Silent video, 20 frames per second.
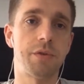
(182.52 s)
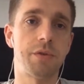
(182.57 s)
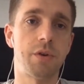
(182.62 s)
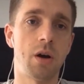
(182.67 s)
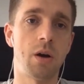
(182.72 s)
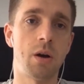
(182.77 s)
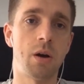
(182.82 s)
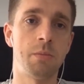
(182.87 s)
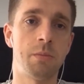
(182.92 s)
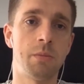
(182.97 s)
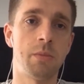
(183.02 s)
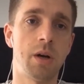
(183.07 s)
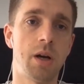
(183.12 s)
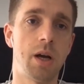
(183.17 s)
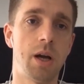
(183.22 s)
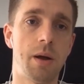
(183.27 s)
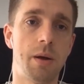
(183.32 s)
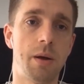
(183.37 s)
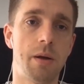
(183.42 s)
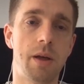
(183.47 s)
from
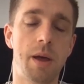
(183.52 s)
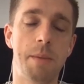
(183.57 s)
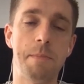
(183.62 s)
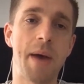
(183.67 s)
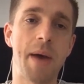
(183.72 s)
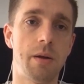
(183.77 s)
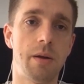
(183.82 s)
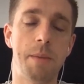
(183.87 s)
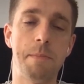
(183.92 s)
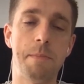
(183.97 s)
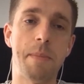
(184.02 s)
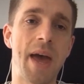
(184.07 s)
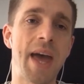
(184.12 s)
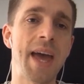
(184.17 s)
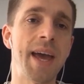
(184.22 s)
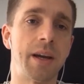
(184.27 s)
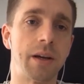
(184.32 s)
a bank